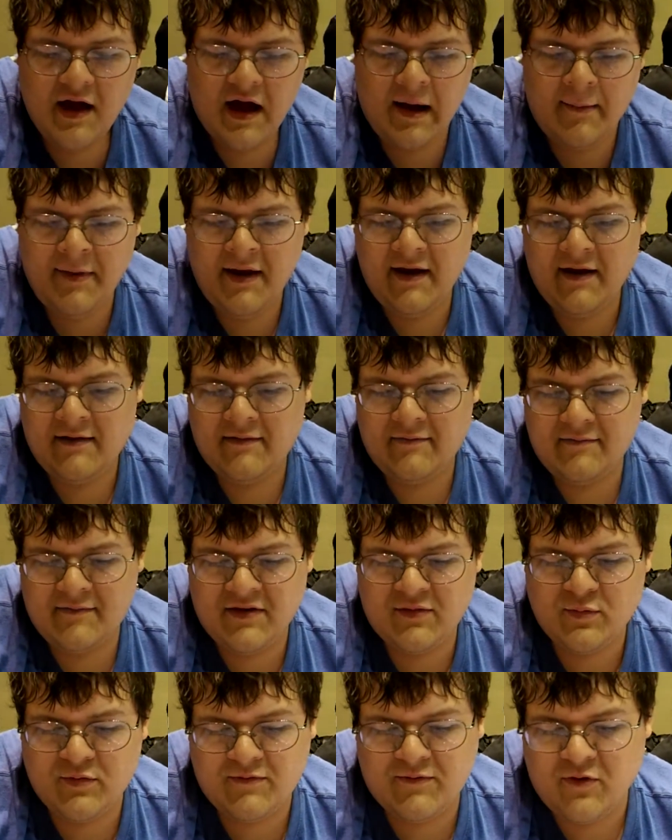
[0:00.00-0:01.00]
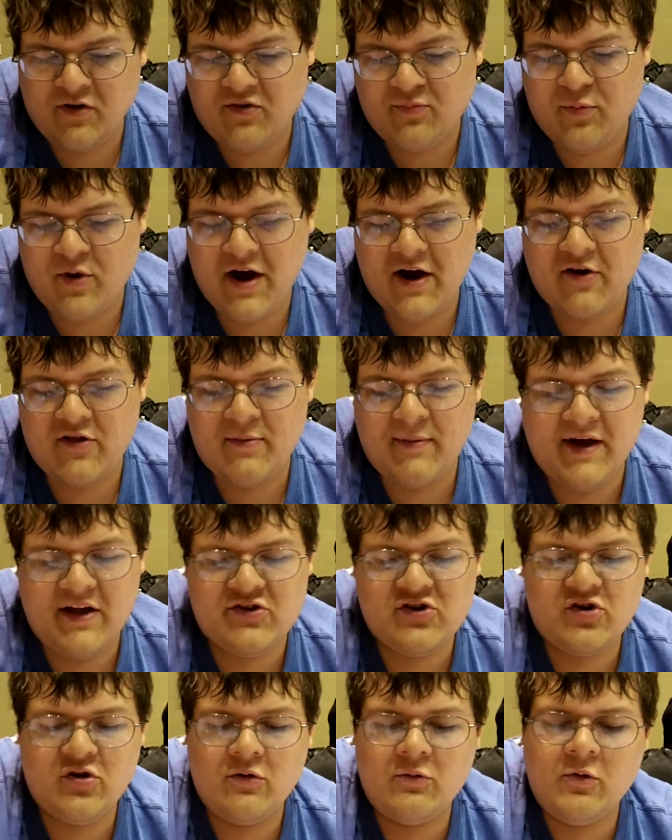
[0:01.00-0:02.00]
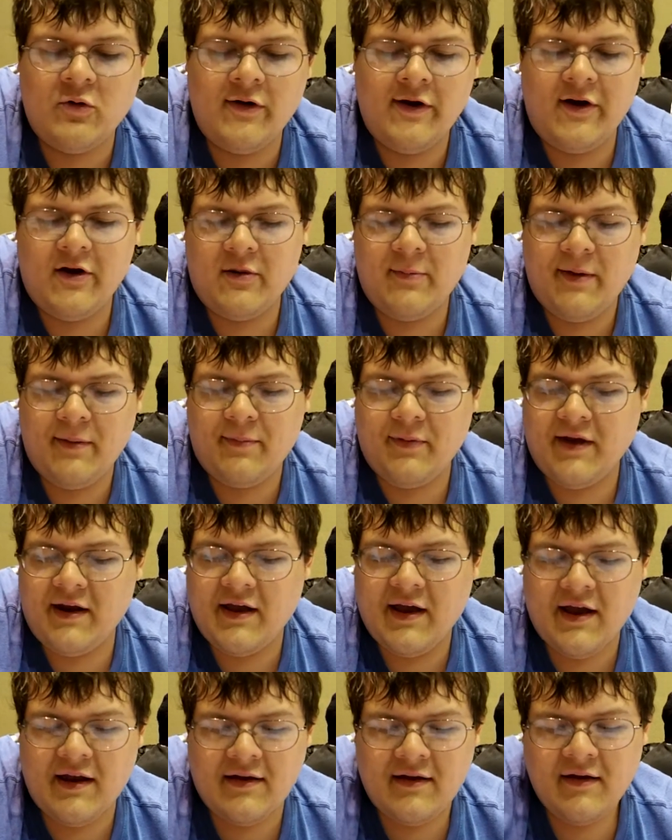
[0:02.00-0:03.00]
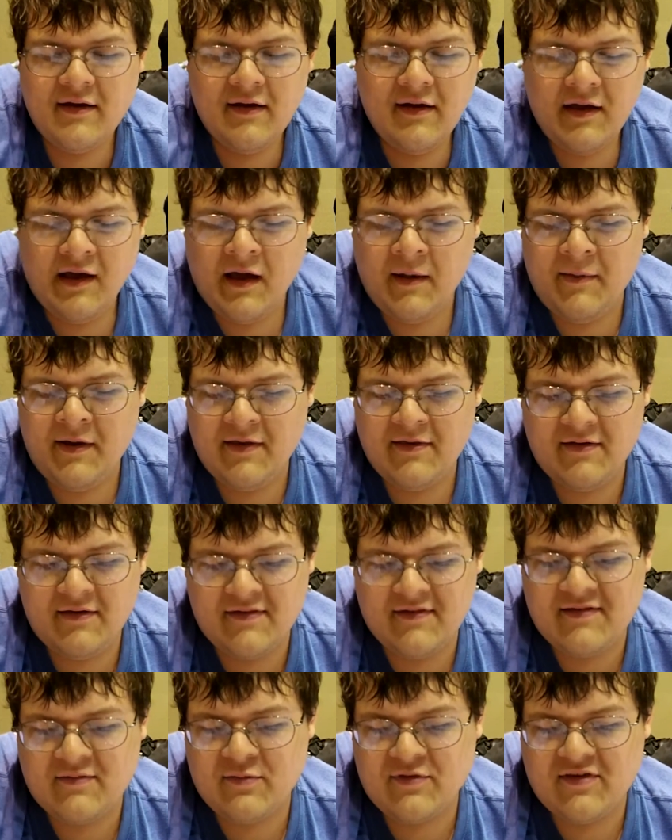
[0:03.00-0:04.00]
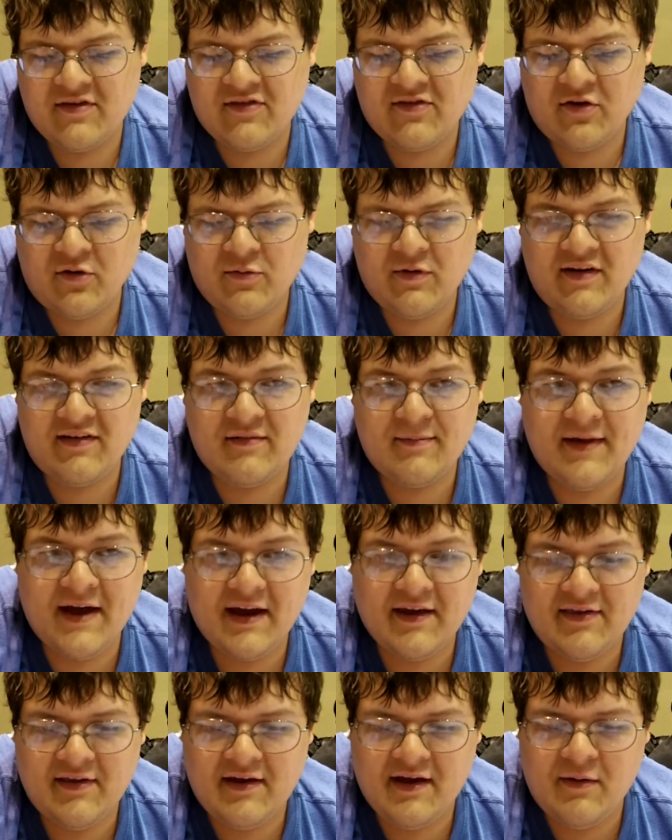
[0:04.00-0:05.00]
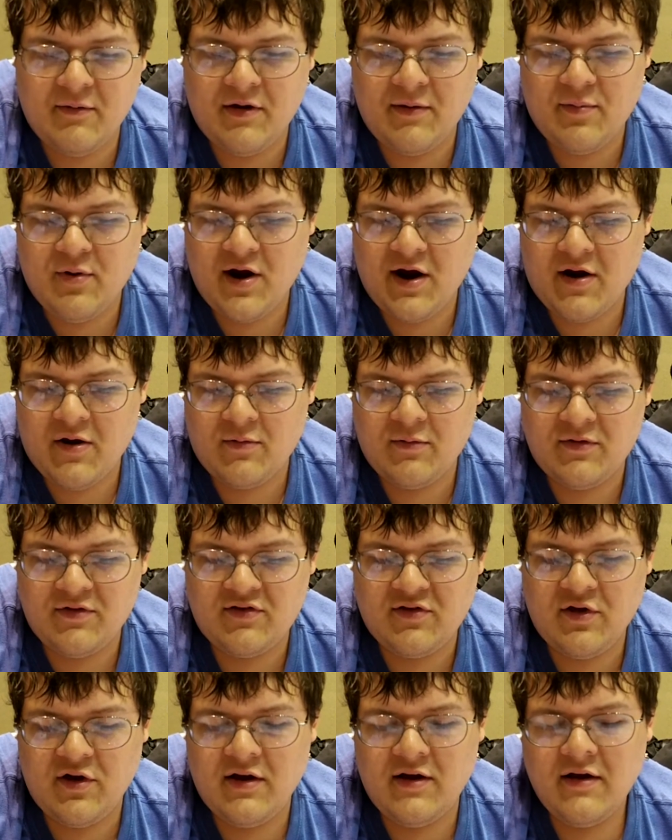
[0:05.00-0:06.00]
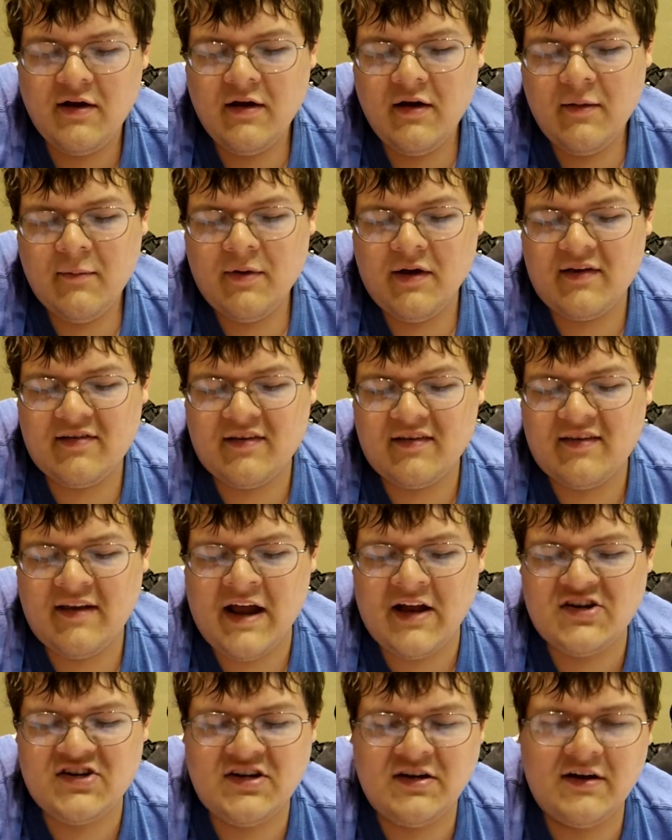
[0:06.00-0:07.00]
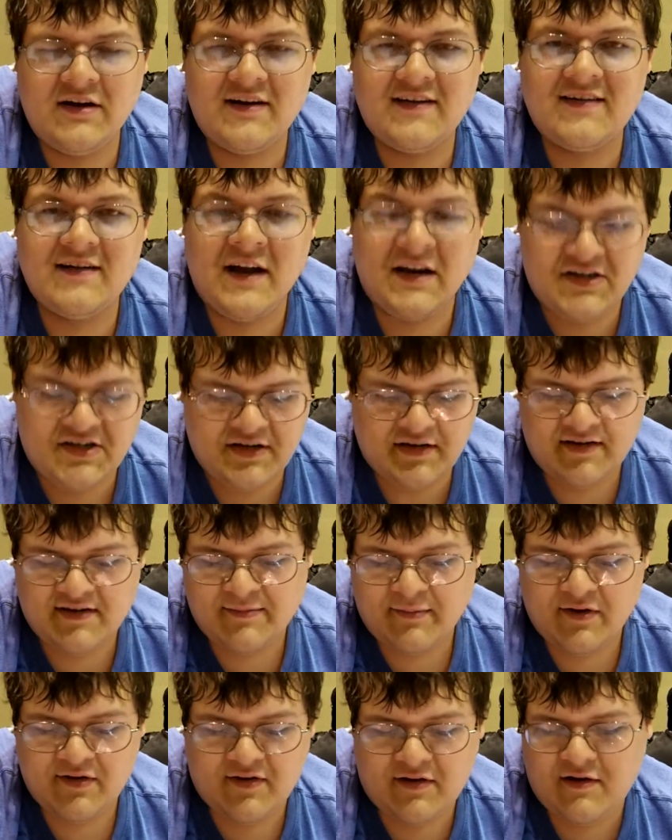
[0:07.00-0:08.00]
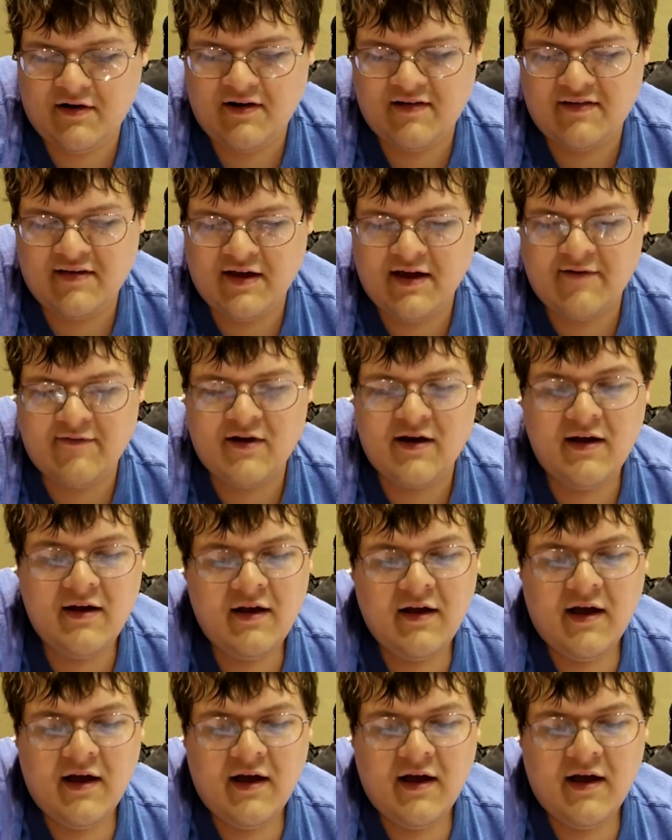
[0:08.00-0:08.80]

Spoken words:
I mean, this would force Breaker the Magical Warrior to be played again. I mean, this was the sole reason back in the day why Breaker was good. Plus, a Snatch Steal, and a Snatch Steal is the most hilarious thing ever.